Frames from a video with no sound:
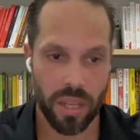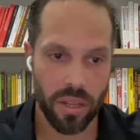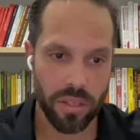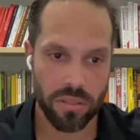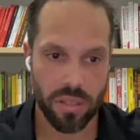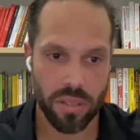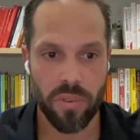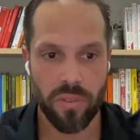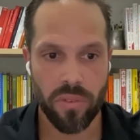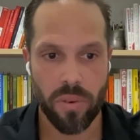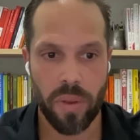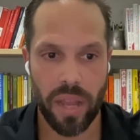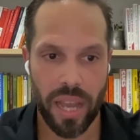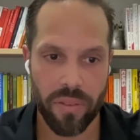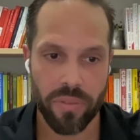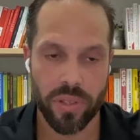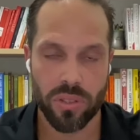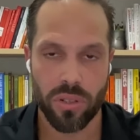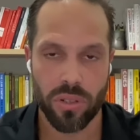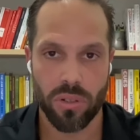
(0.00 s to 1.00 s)
some of them
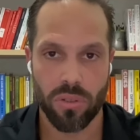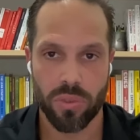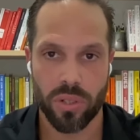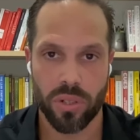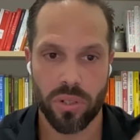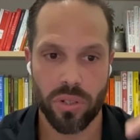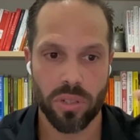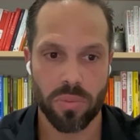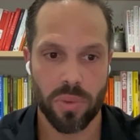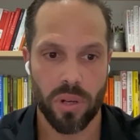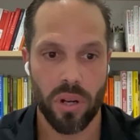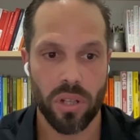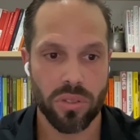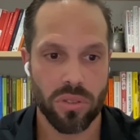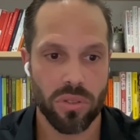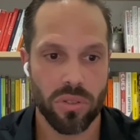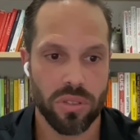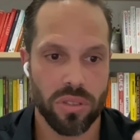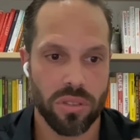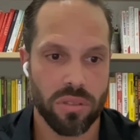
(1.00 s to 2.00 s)
have internal recruiters, but
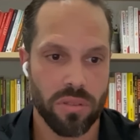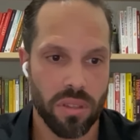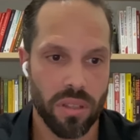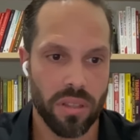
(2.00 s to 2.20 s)
also it's just